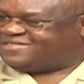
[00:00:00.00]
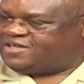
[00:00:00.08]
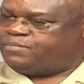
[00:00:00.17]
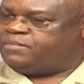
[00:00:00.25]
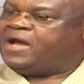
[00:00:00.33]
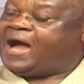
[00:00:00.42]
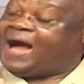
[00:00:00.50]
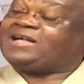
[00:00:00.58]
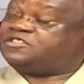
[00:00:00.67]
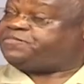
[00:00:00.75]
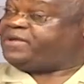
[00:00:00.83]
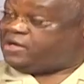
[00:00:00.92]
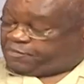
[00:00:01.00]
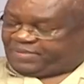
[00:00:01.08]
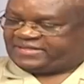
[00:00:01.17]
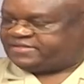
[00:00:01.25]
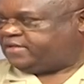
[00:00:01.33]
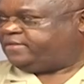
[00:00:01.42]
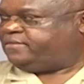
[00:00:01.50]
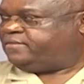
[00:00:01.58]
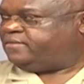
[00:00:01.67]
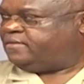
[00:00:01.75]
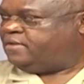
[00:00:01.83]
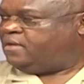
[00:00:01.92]
him as being a partisan.
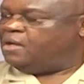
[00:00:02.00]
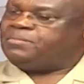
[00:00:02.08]
Mm.